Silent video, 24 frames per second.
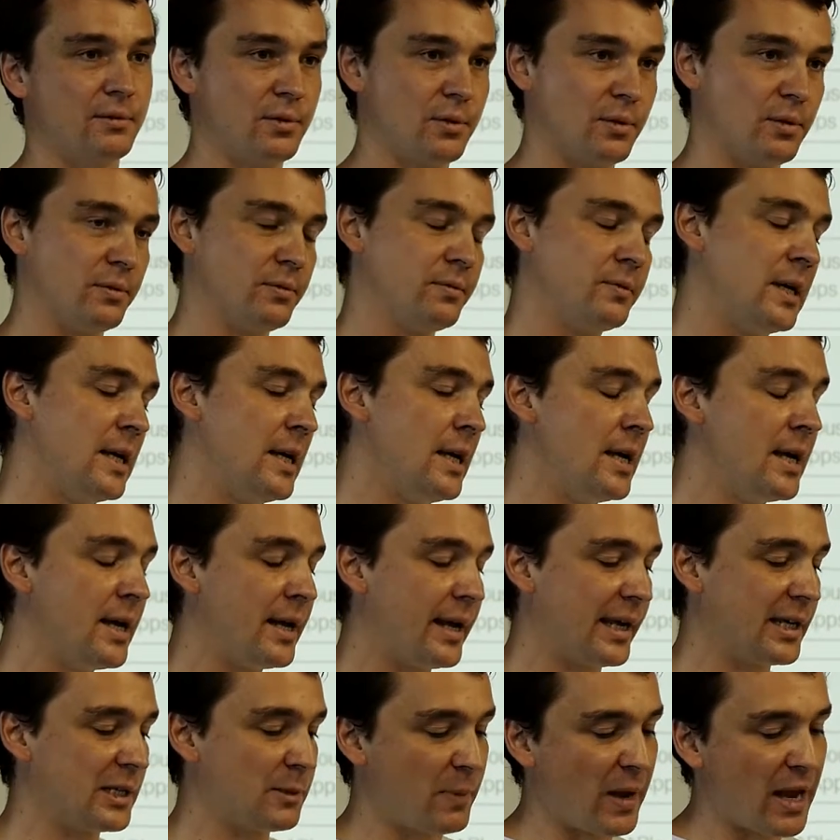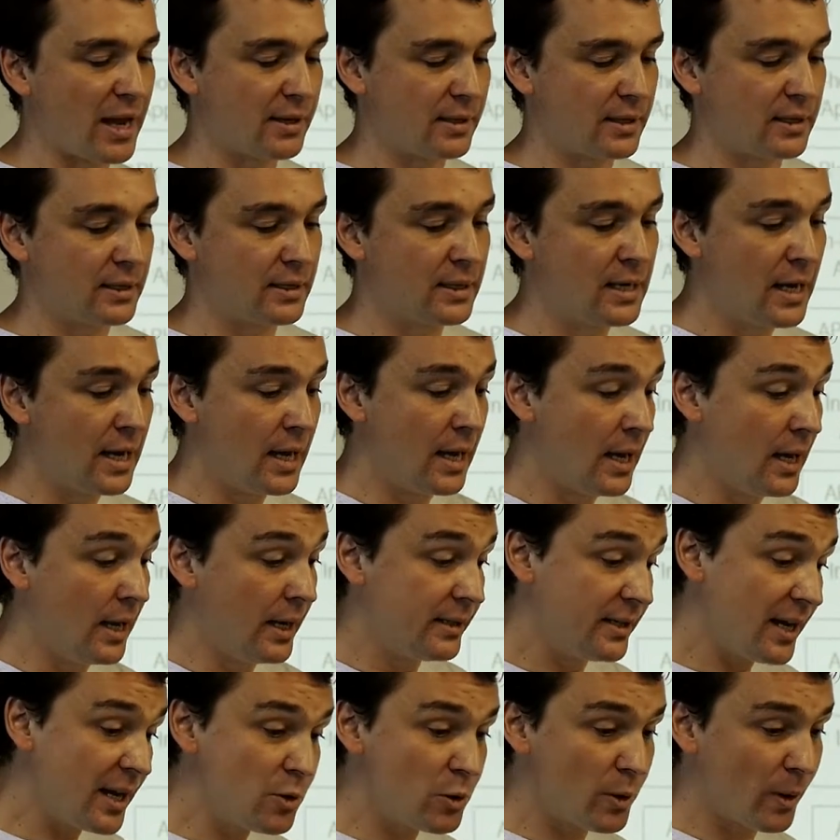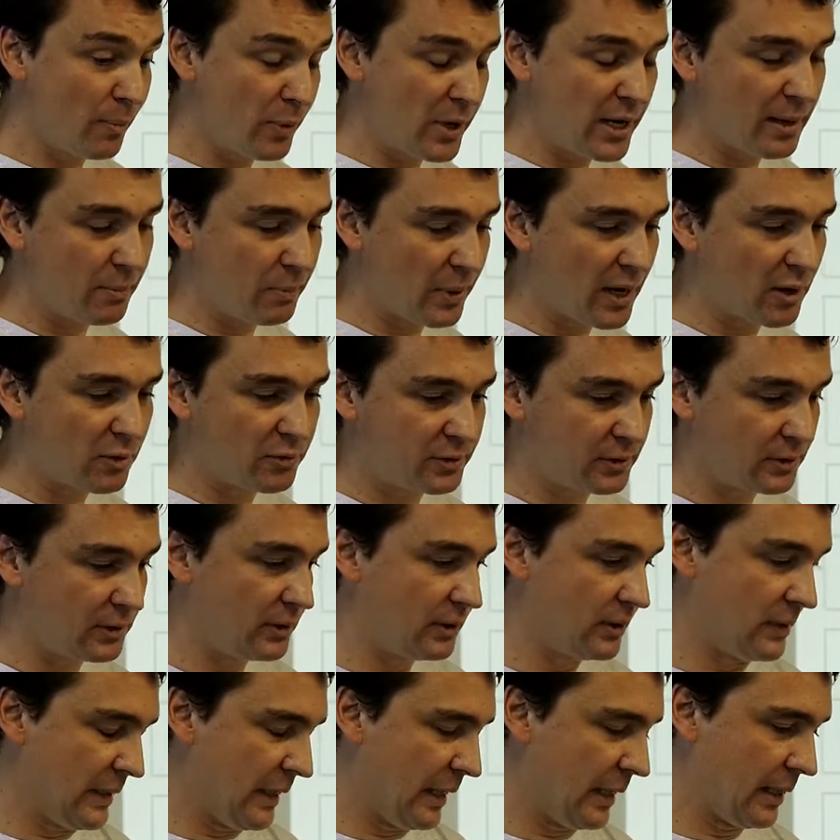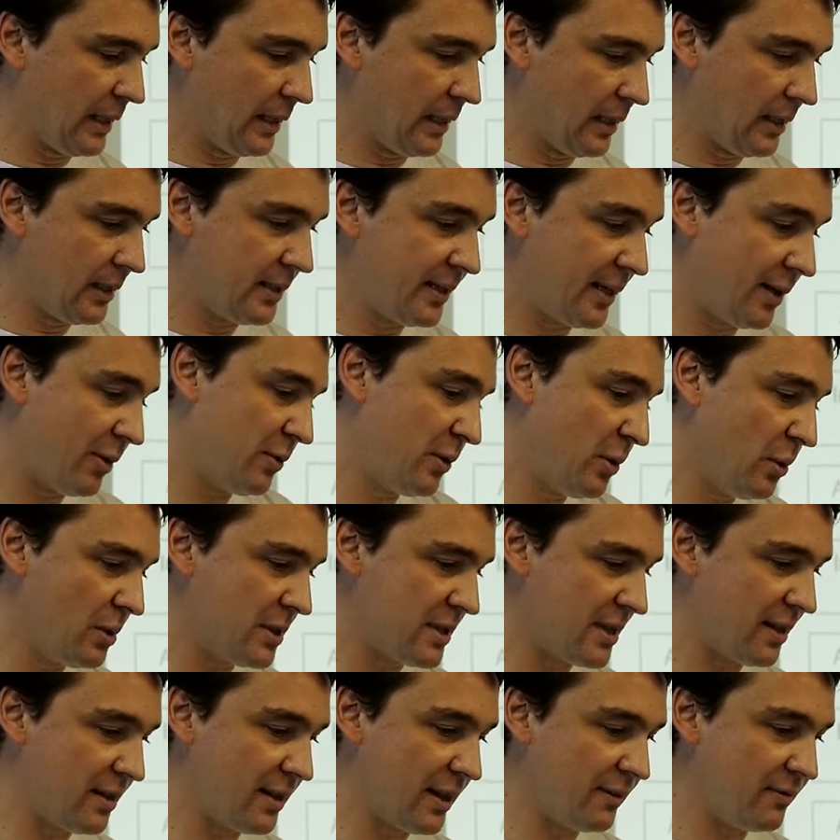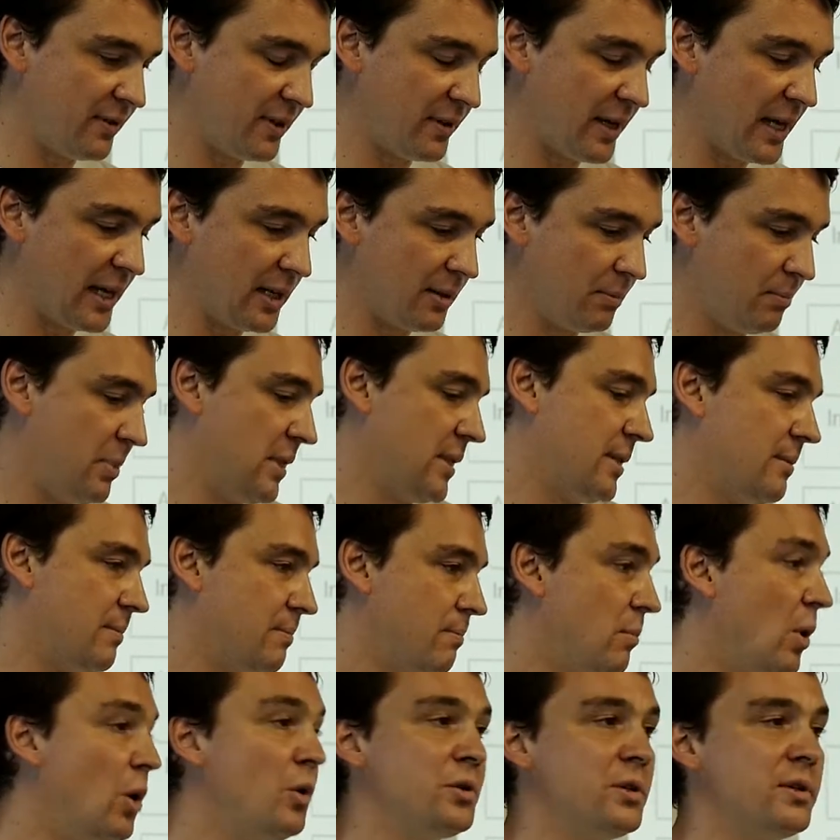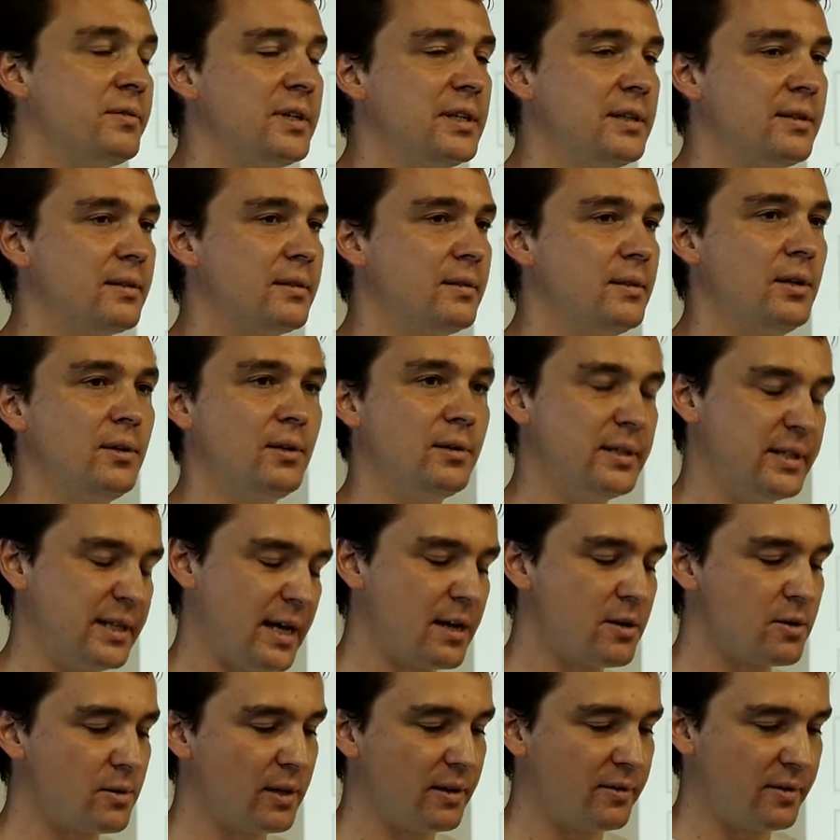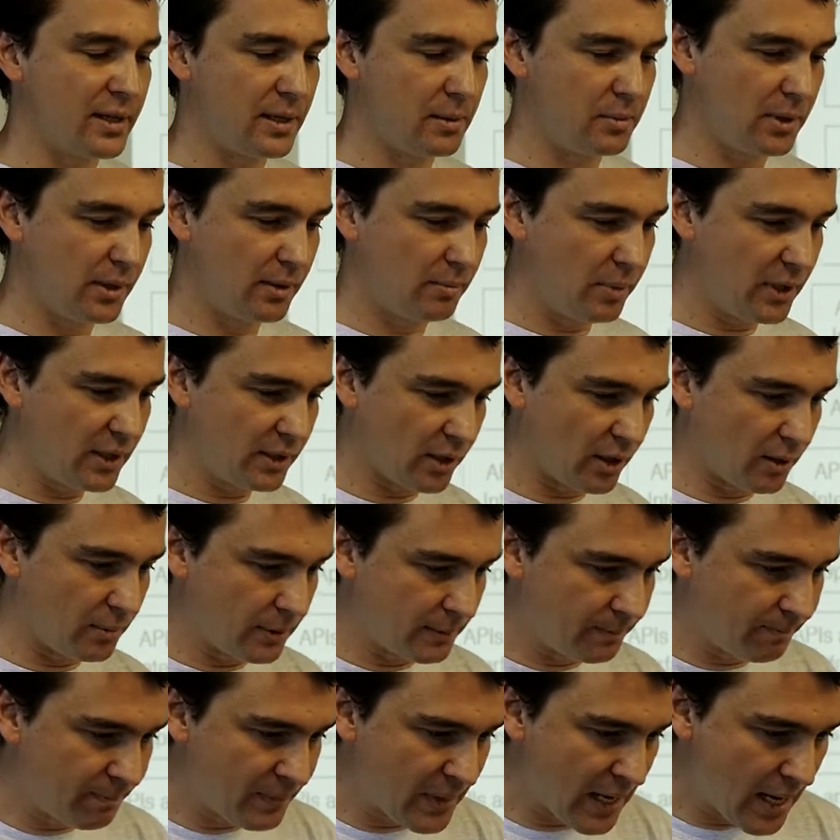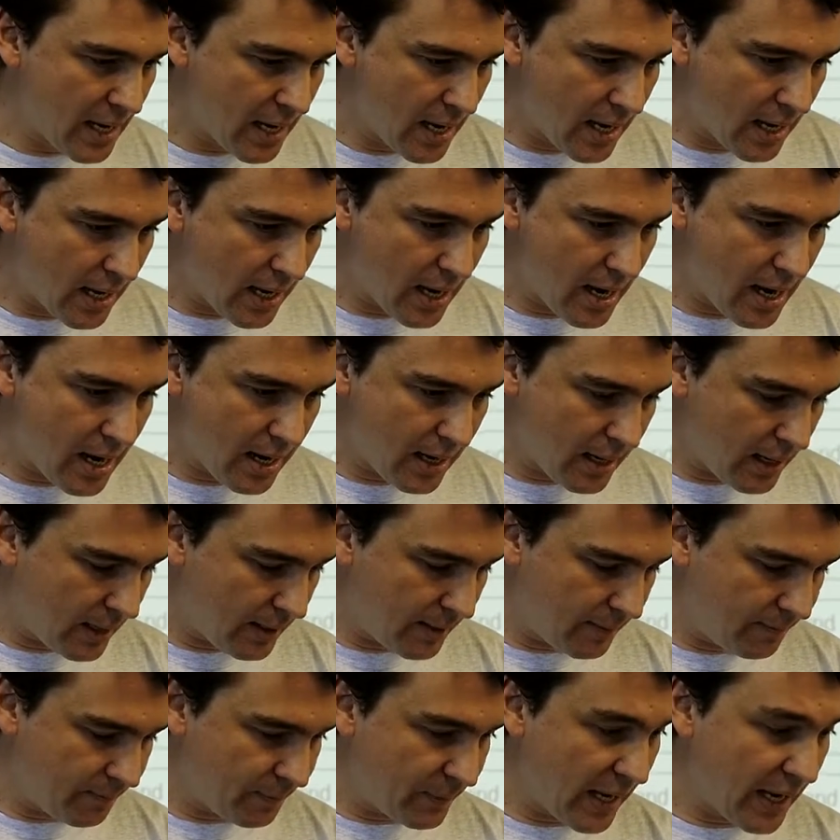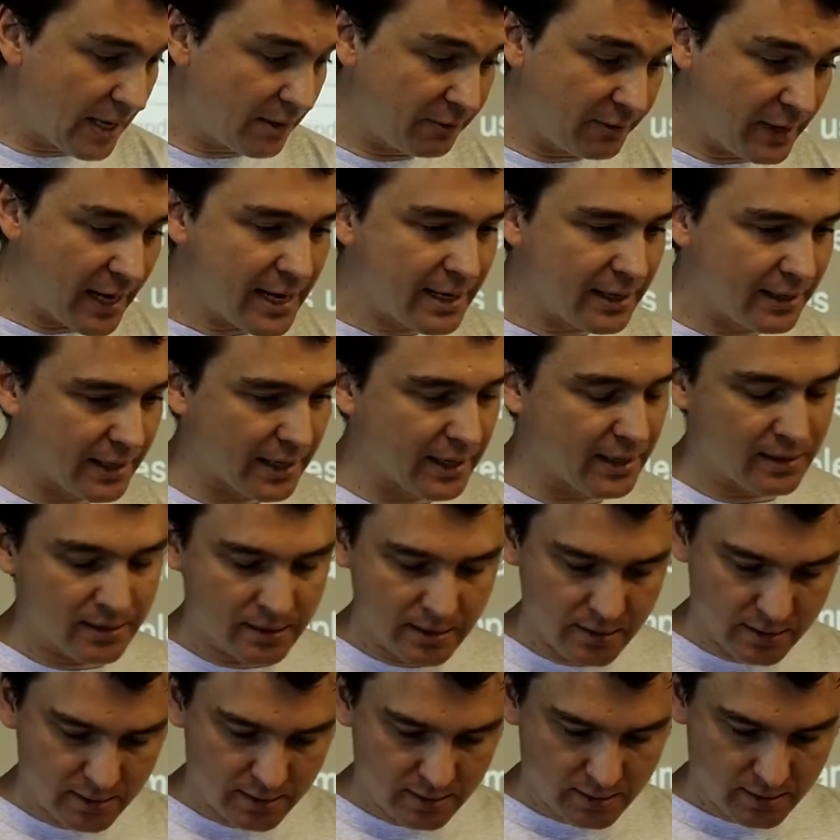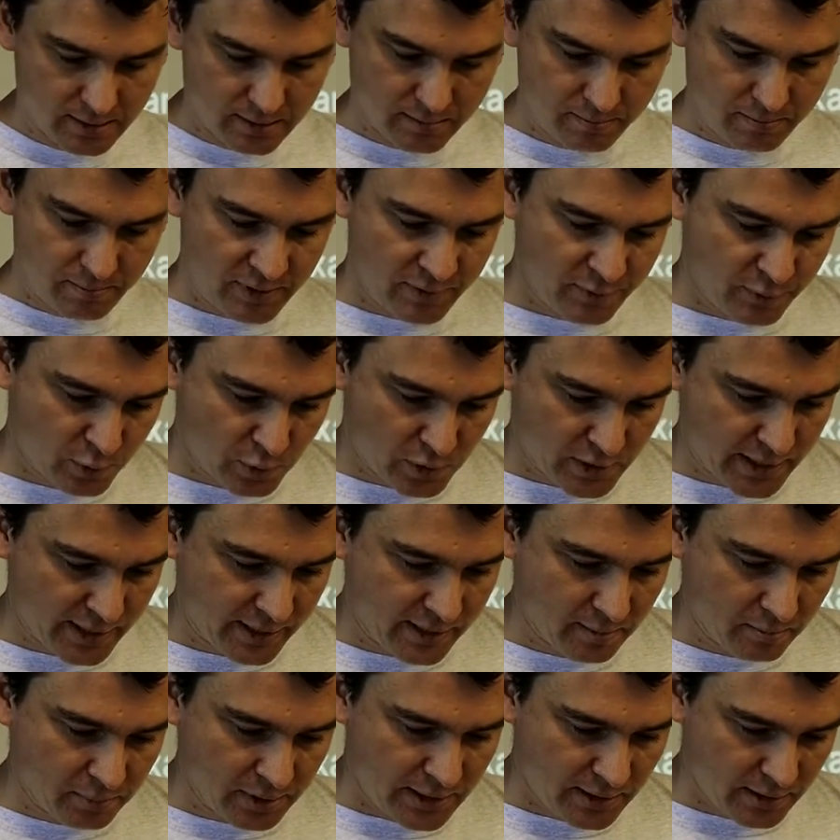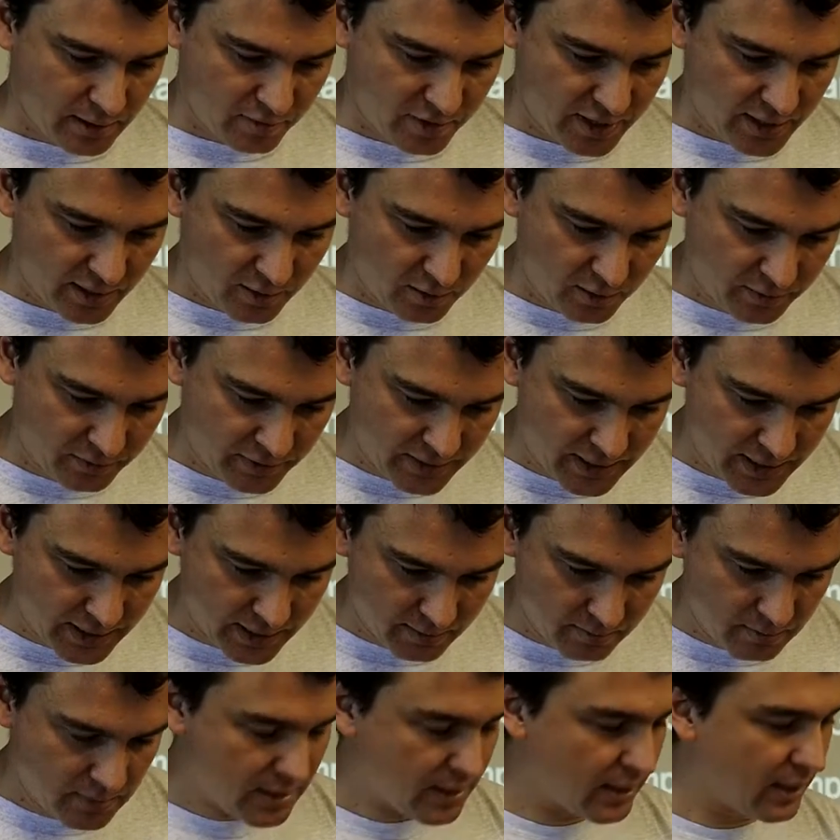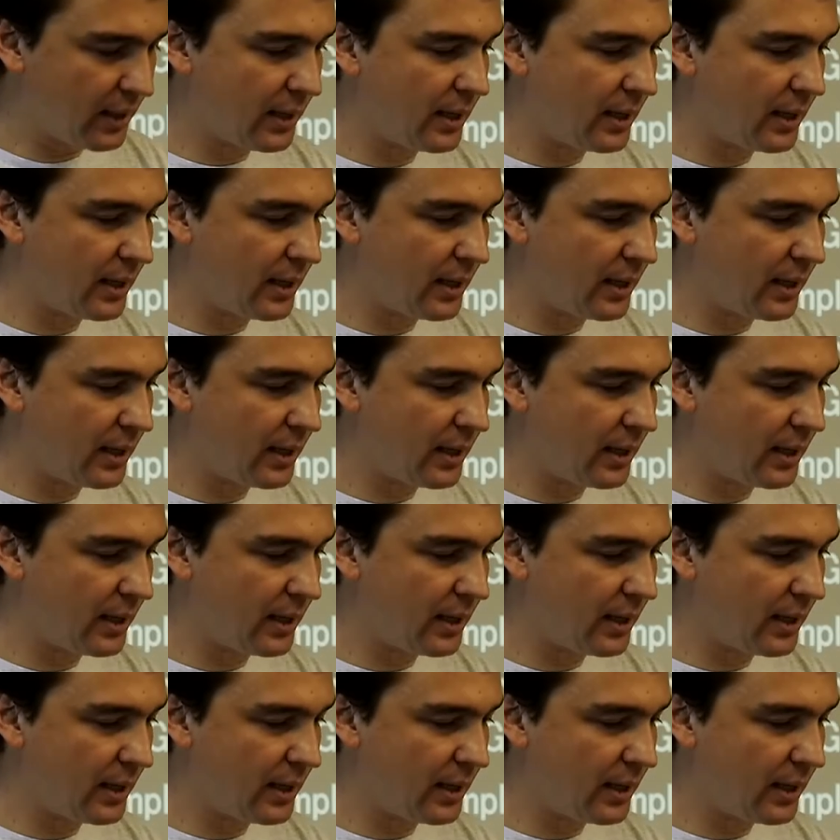sort of expand it. It's actually a pretty powerful set of tools that they've developed, but most of it, is actually available in Bigtop. And finally, before I completely run out of time,